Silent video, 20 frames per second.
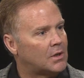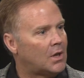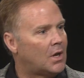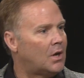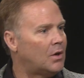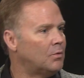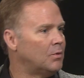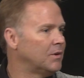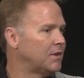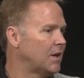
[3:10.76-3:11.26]

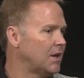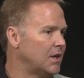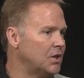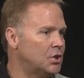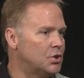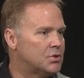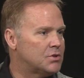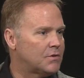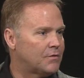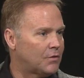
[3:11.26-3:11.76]
along with they can
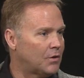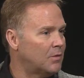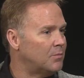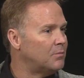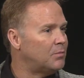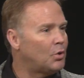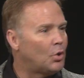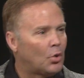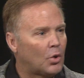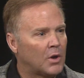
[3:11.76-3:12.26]
use it for
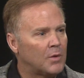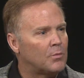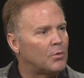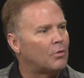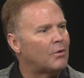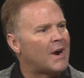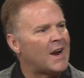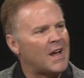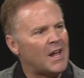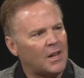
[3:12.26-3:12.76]
employee
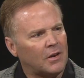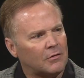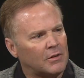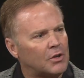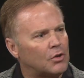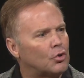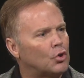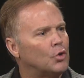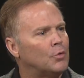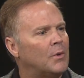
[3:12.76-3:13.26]
morale,
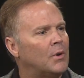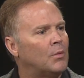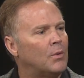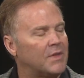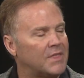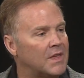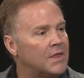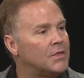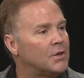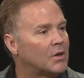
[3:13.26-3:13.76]
recruitment
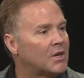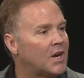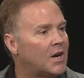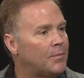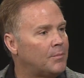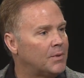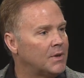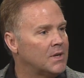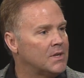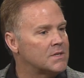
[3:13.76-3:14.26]
within their
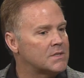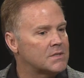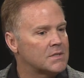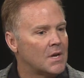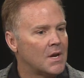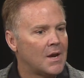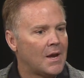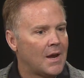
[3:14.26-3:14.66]
companies.